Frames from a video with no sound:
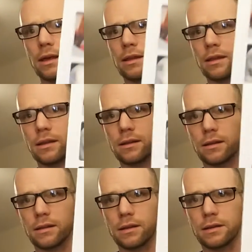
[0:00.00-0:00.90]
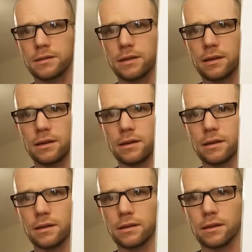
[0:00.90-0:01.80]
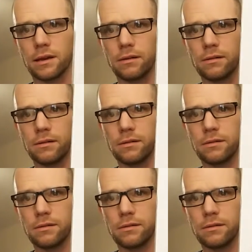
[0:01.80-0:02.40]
and there's the girl.